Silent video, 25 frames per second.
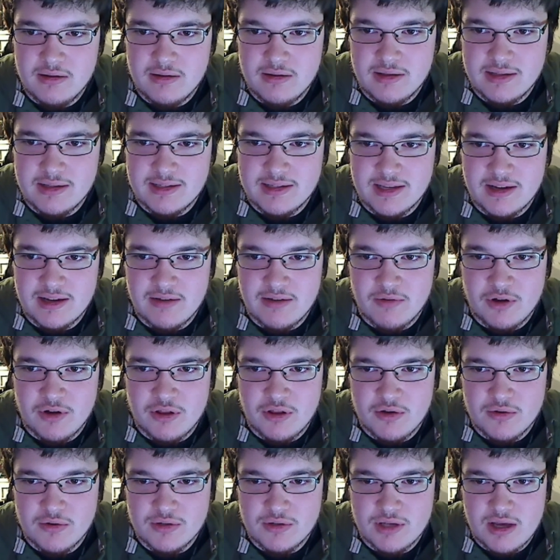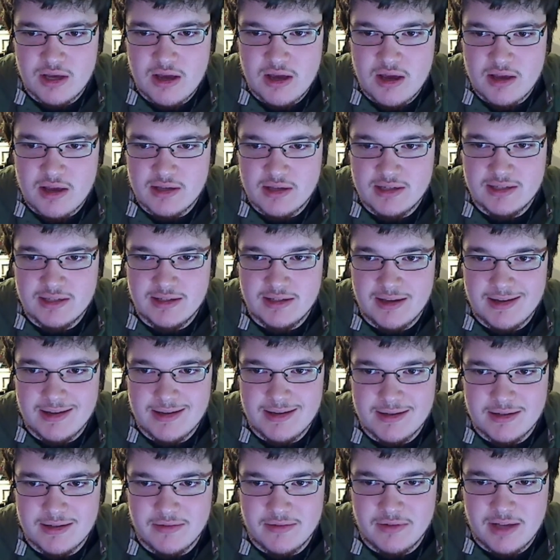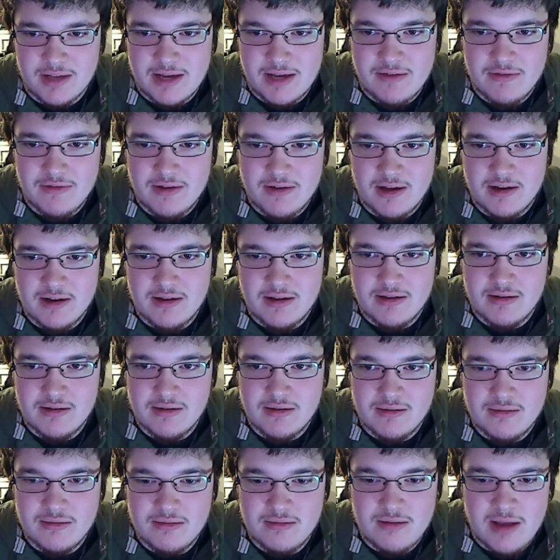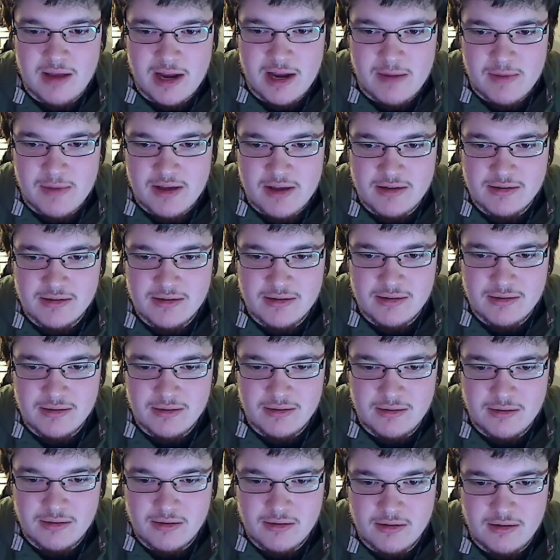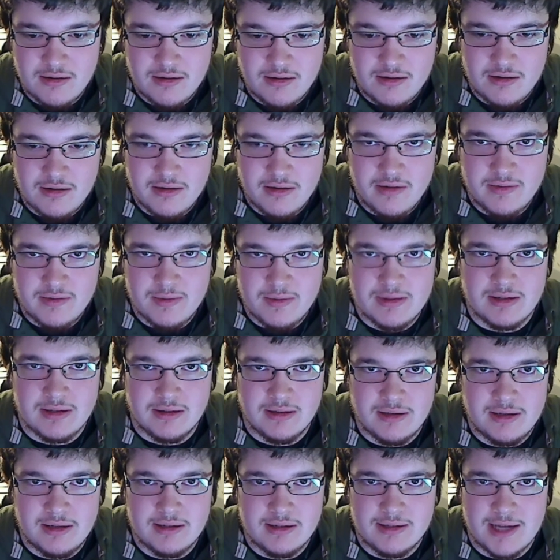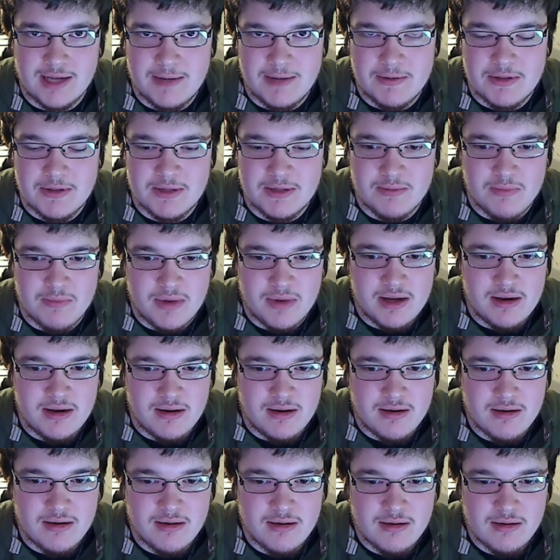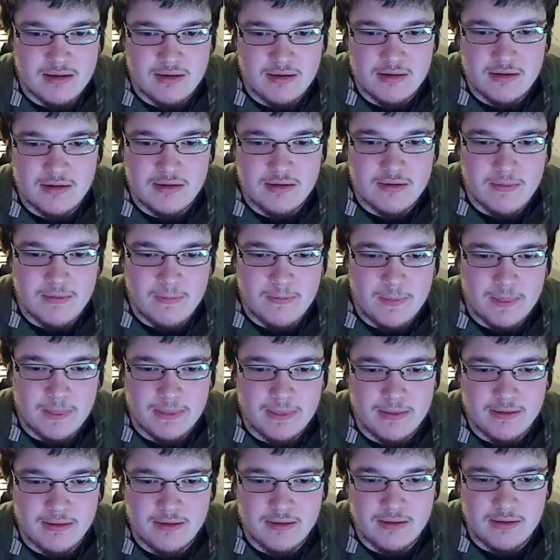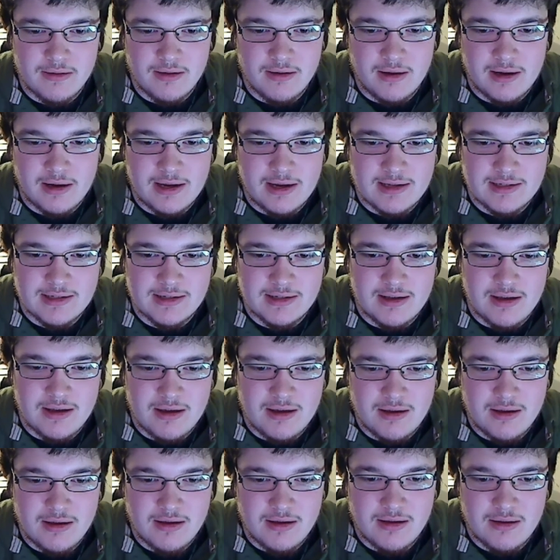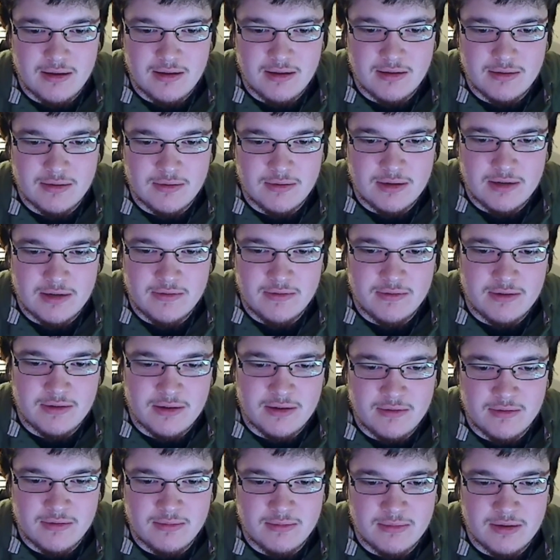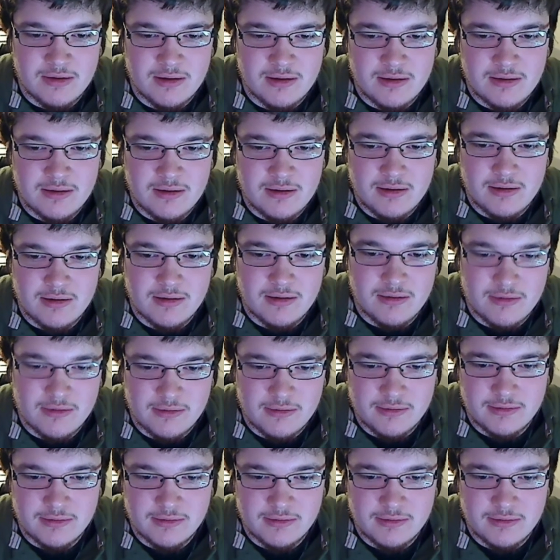It's like one of those slices of life kind of animes. I've spent a lot of time on this button. I guess that's what I've done with my day.